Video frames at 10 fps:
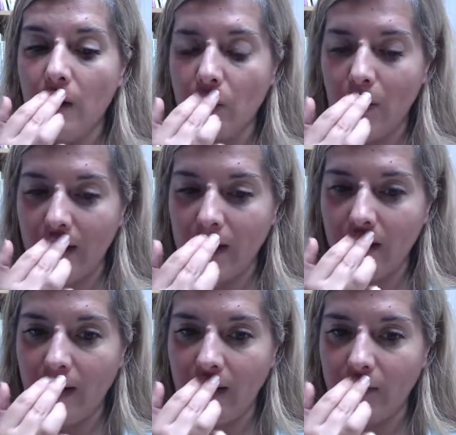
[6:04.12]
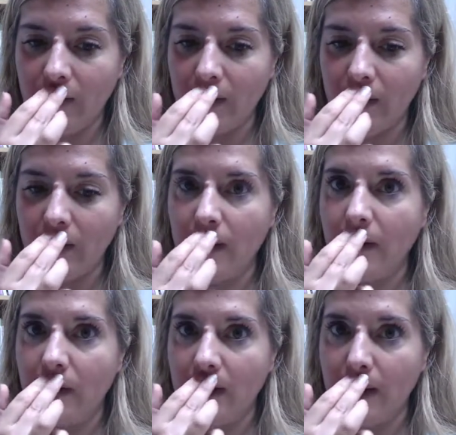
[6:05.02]
why you have it,
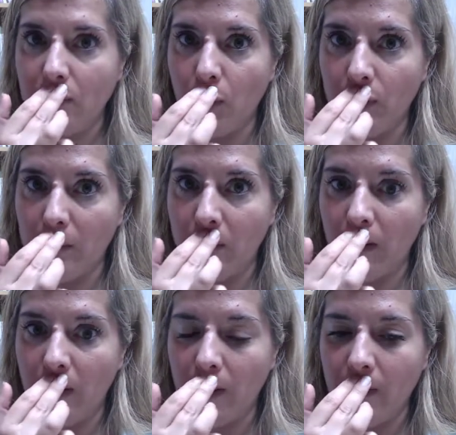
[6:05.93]
and body part.